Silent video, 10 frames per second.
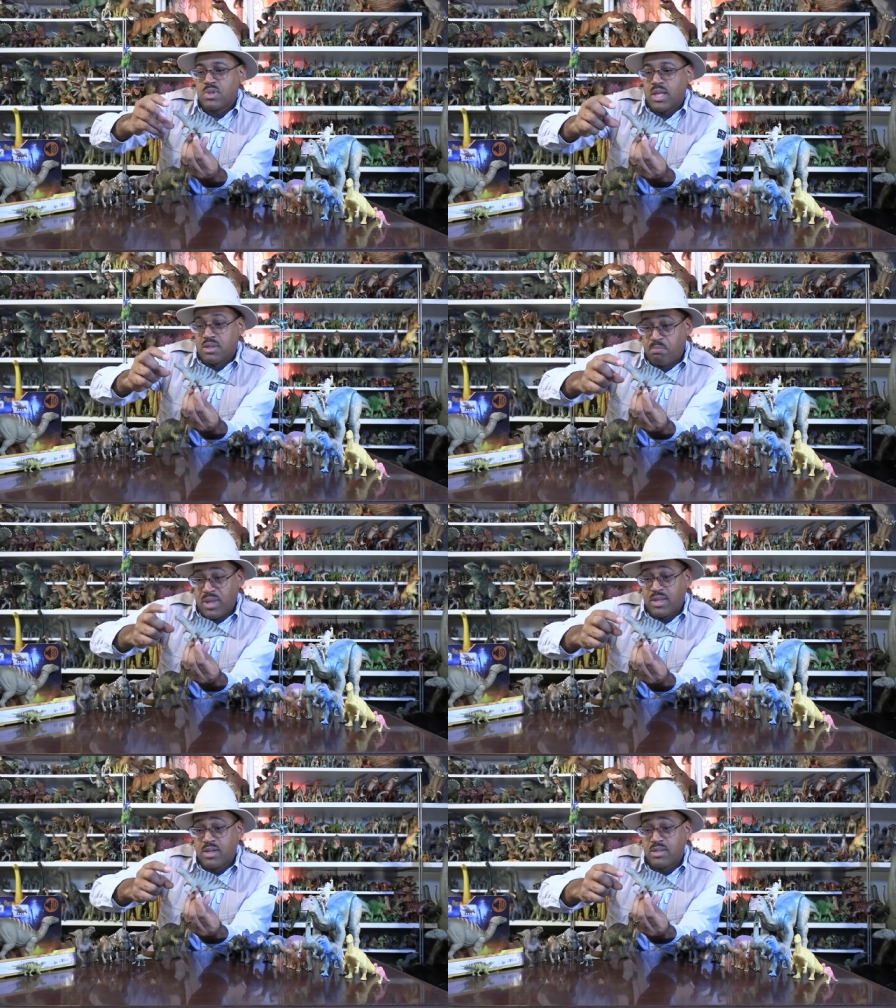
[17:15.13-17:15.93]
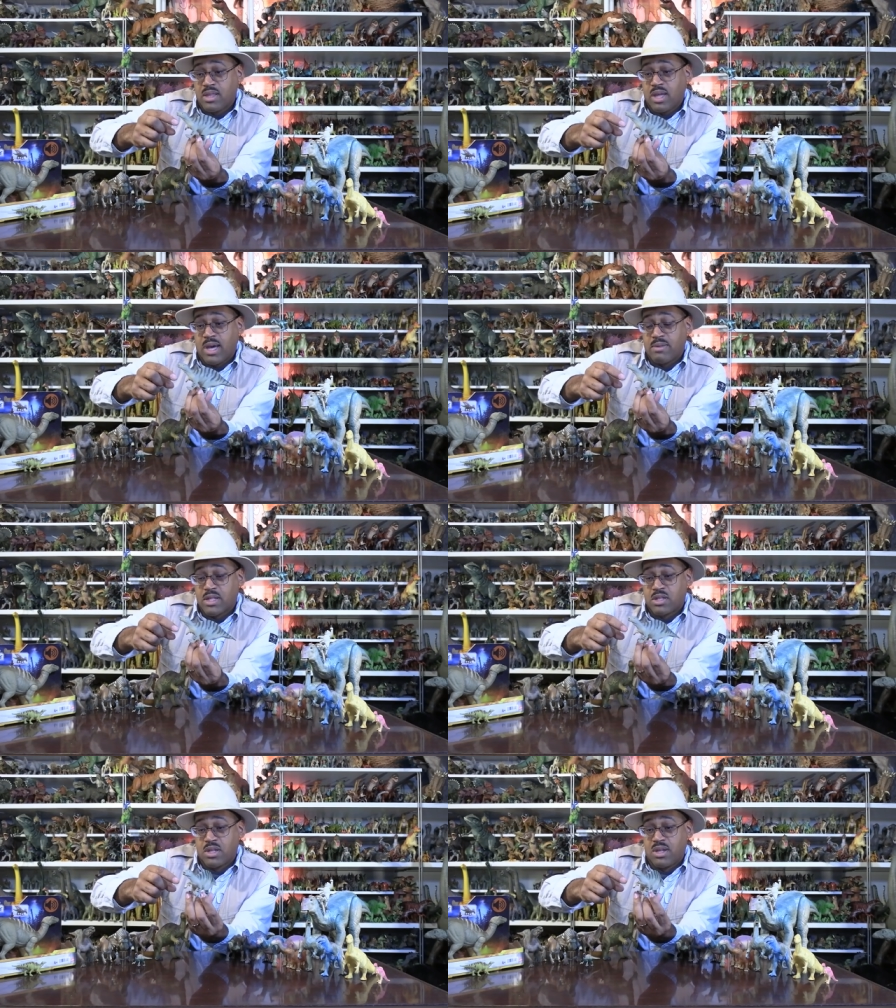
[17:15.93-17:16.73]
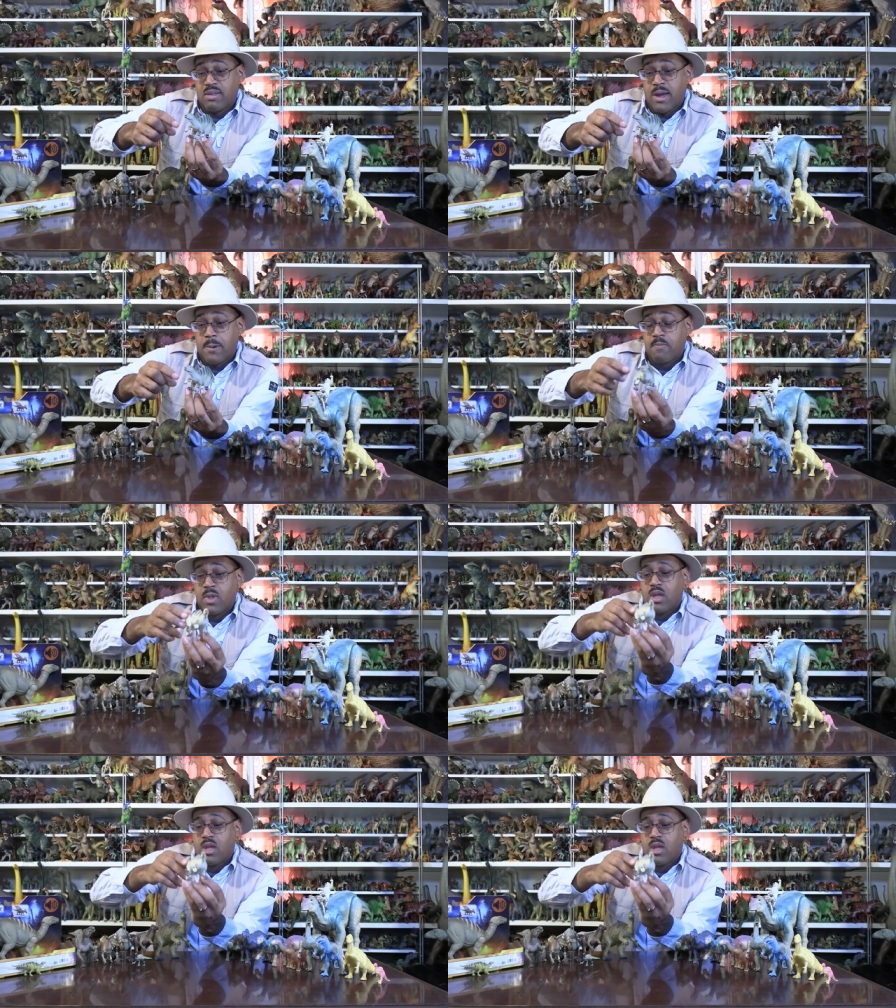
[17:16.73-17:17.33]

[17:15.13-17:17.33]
and the beak, uh, that's clearly there.